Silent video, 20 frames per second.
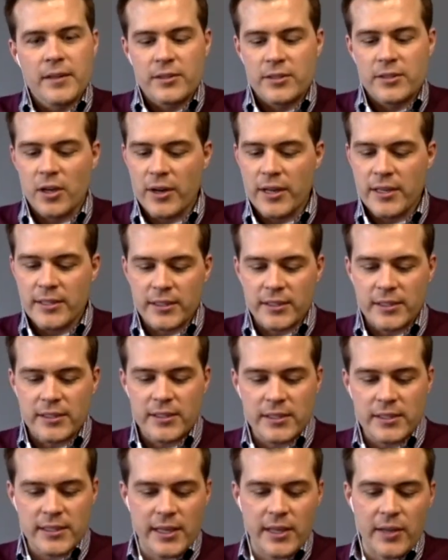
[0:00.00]
So he's a
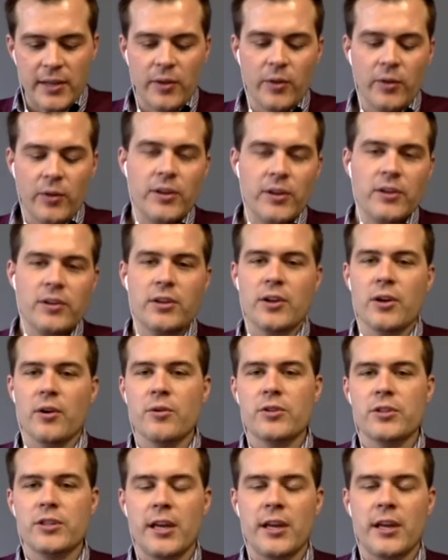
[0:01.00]
skilled
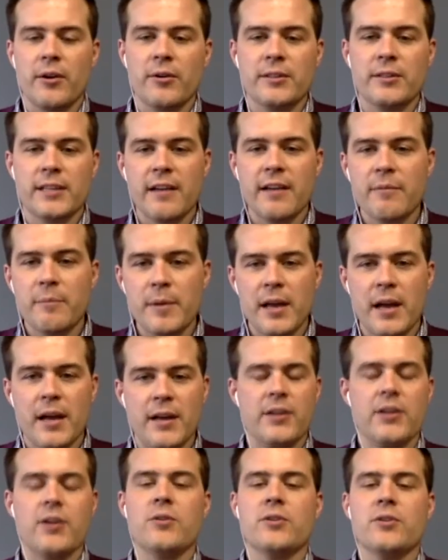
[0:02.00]
negotiator. He's an FBI
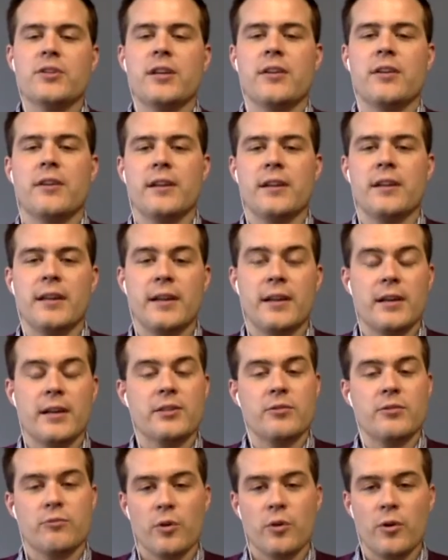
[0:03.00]
negotiator. He
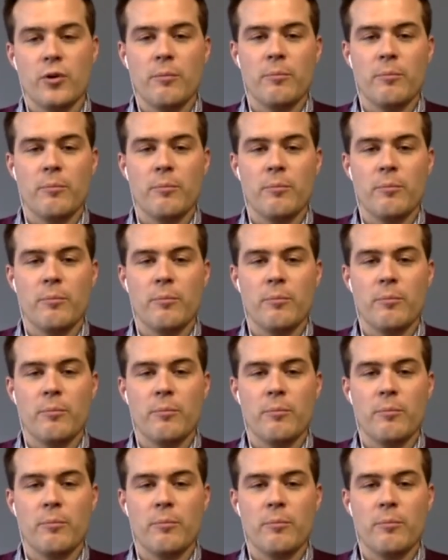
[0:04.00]
actually wrote a book.